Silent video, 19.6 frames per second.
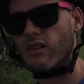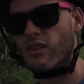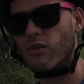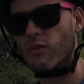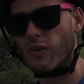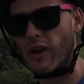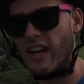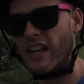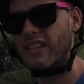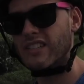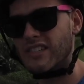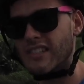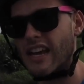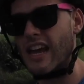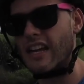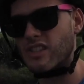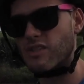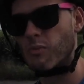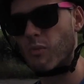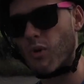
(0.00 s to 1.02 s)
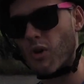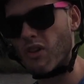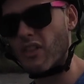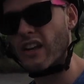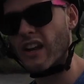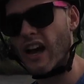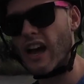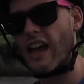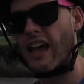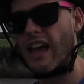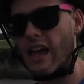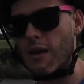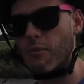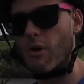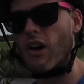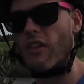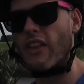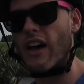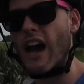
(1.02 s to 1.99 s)
range test more than I am
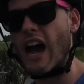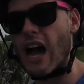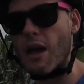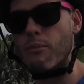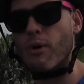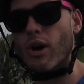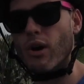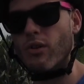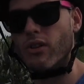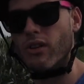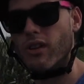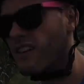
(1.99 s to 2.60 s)
on the high mode.